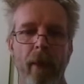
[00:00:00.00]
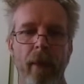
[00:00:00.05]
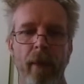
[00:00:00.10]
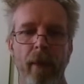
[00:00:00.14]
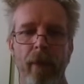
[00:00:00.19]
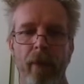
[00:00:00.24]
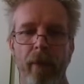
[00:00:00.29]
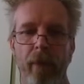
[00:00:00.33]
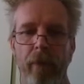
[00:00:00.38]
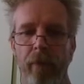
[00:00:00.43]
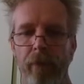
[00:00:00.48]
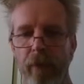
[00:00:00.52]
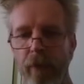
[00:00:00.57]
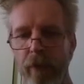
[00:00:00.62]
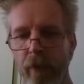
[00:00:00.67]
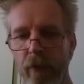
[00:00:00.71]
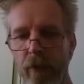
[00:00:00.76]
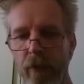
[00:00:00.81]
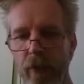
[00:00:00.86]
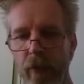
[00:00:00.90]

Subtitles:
And if this